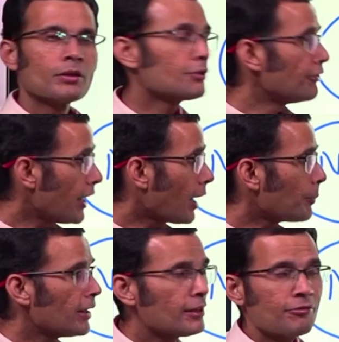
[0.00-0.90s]
This
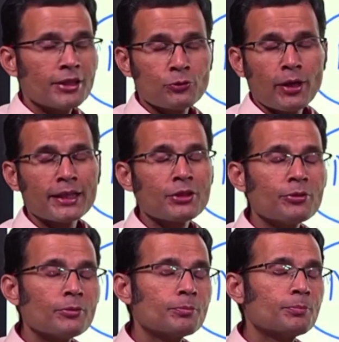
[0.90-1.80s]
VIP is
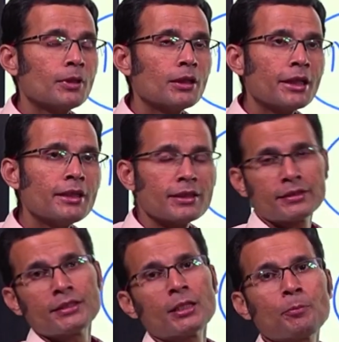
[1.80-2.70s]
vasoactive
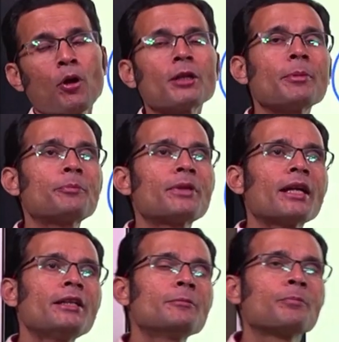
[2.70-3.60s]
intestinal
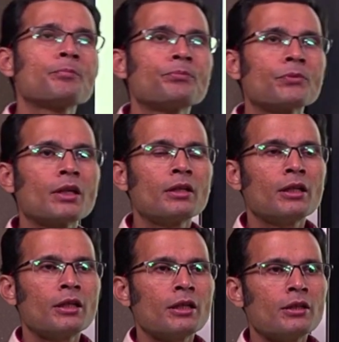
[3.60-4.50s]
polypeptide.
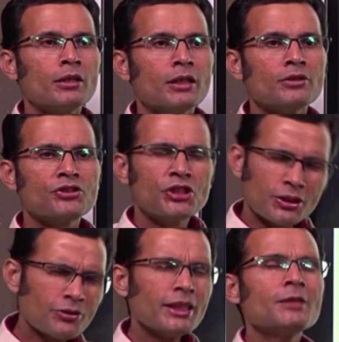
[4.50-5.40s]

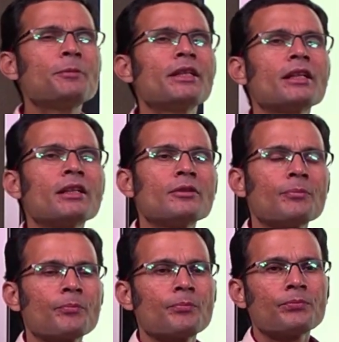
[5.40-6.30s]
Generally
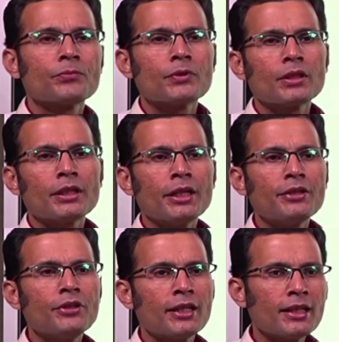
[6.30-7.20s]
speaking,
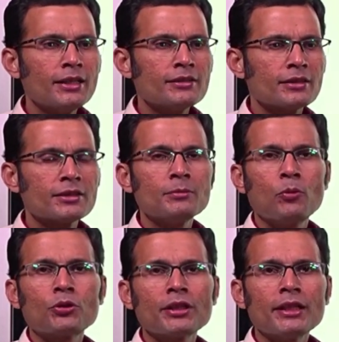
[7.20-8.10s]
it decreases the
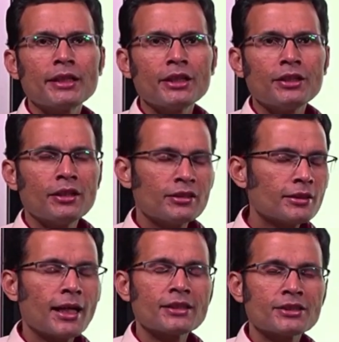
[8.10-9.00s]
motility in
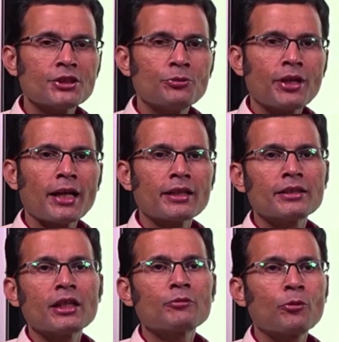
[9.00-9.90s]
the digestive tract
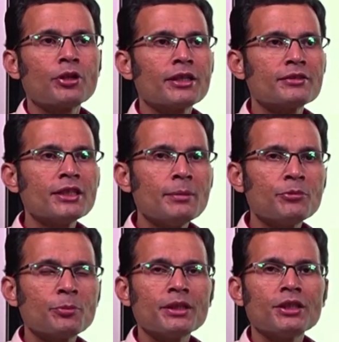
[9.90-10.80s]
and therefore it is
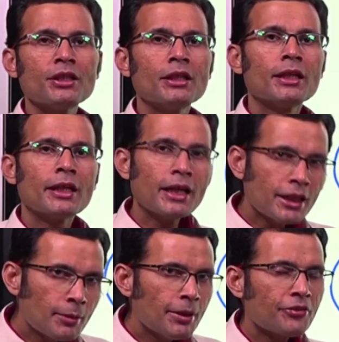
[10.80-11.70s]
deemed to be the
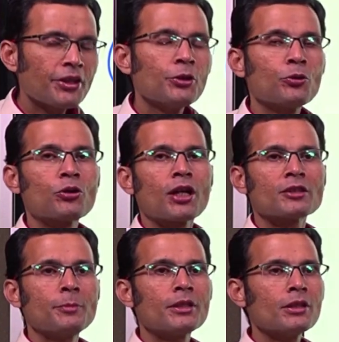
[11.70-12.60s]
inhibitory
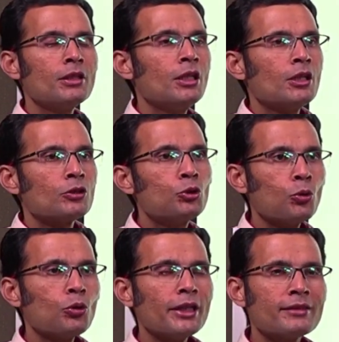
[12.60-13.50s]
neurotransmitter,
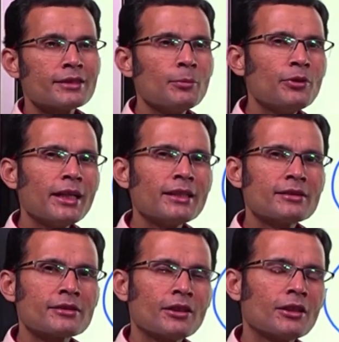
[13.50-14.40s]
though it
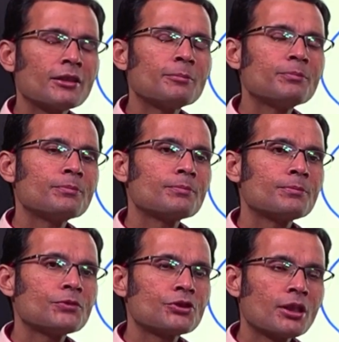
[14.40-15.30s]
stimulates
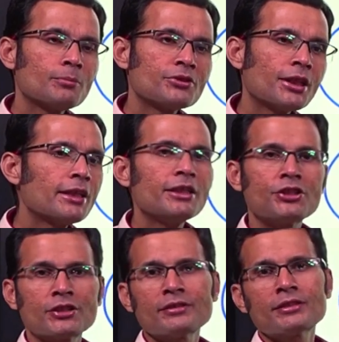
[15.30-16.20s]
some
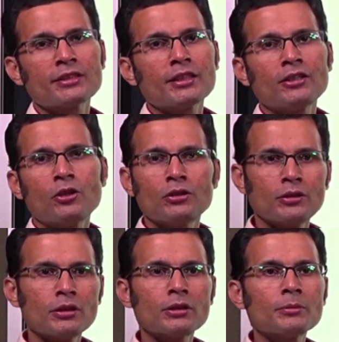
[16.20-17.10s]
secretions
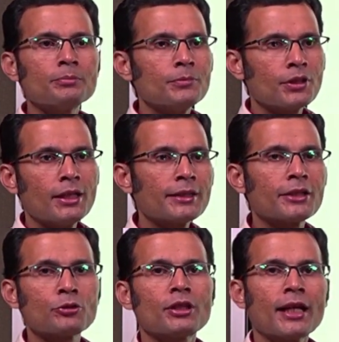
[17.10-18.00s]

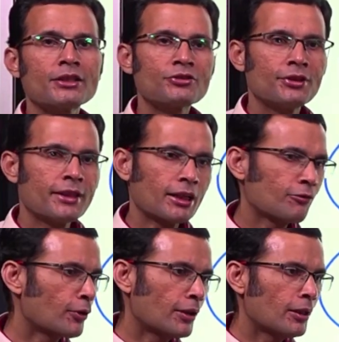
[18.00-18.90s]
related to the digestive tract.
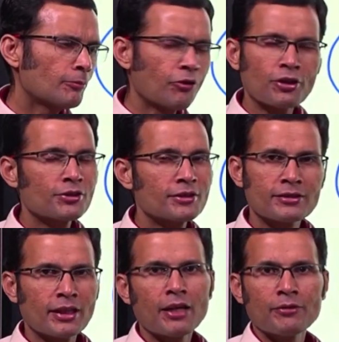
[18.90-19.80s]
For
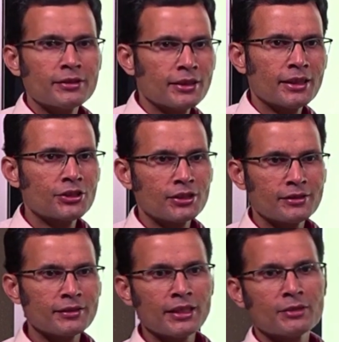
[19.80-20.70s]
instance, salivary secretion
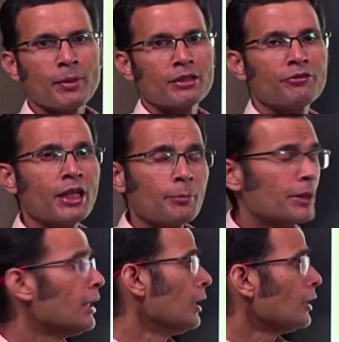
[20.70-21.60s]
is increased by the VIP.